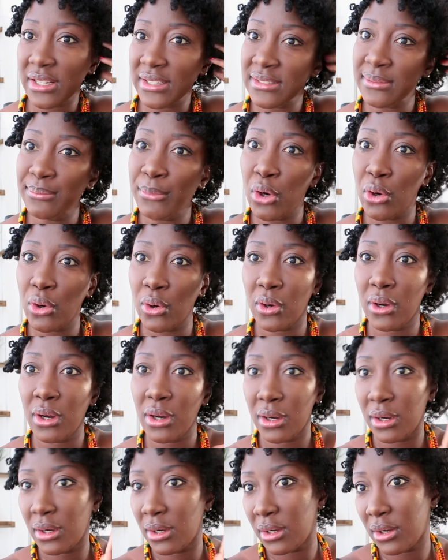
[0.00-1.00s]
it's more
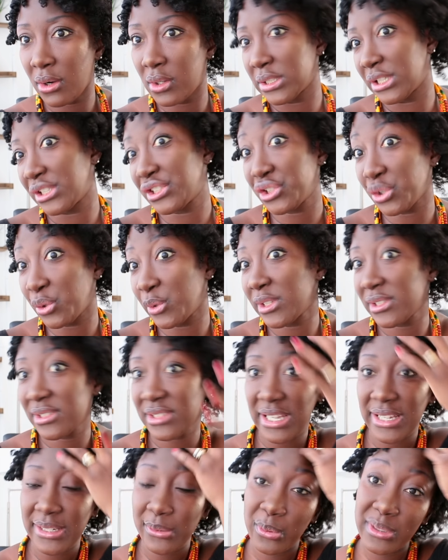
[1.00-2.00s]
on the shoulder
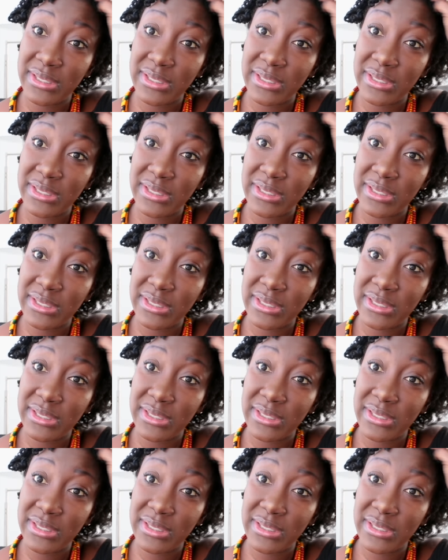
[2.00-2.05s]
side,